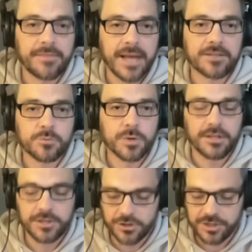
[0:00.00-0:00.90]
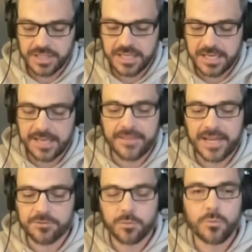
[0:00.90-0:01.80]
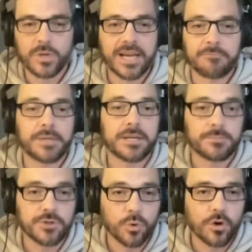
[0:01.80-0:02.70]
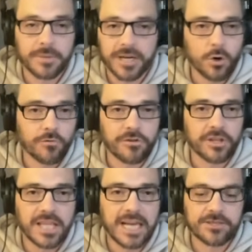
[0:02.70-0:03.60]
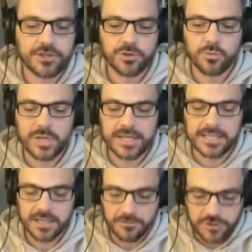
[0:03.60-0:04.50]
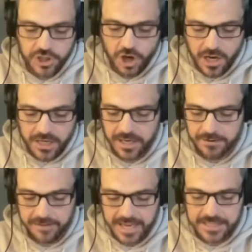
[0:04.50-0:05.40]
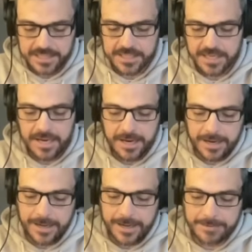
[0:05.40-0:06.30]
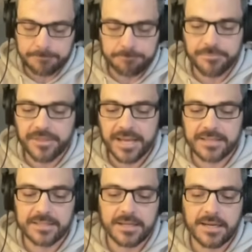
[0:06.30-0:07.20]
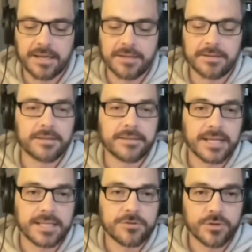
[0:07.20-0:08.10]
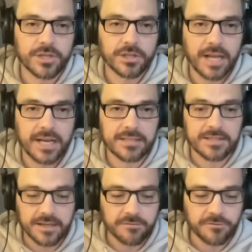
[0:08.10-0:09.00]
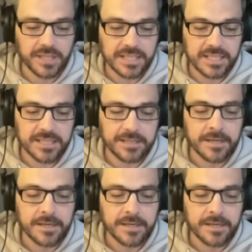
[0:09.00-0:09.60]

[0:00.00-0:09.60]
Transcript: that's what you're seeing. And that's what we have been absorbing over the last 2 weeks of shocking events that Israel has inflicted,